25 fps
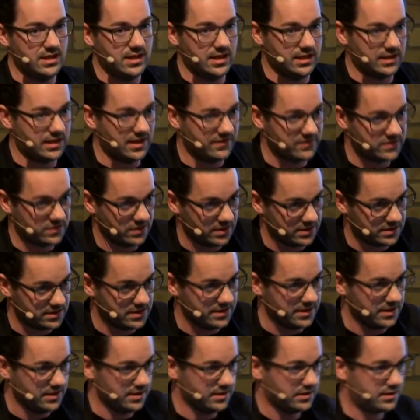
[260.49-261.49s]
and gives you
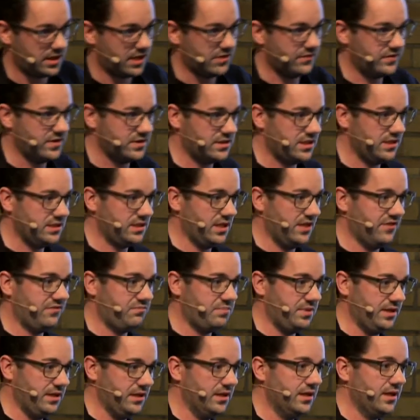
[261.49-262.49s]
the kind of the
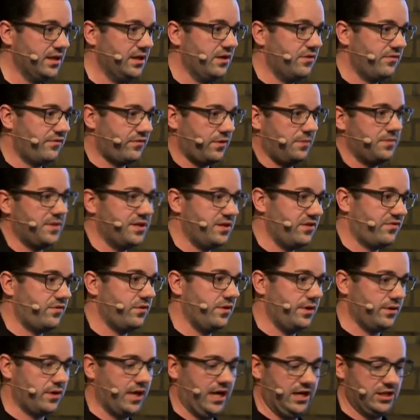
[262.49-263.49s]
TTFB from the
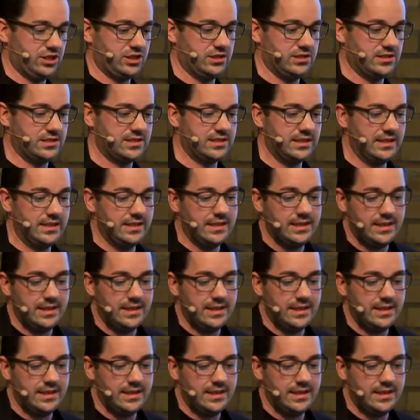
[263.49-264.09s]
different locations.